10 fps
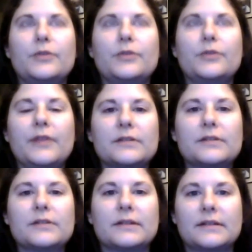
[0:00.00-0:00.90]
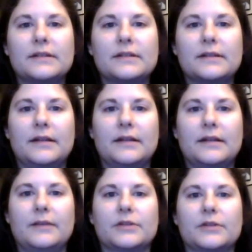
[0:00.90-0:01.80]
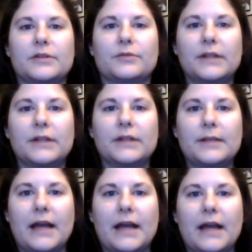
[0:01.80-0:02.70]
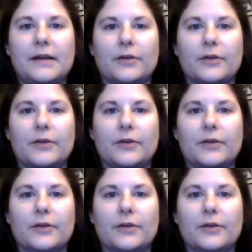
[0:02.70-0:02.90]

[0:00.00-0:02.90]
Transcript: 2016 was a really bad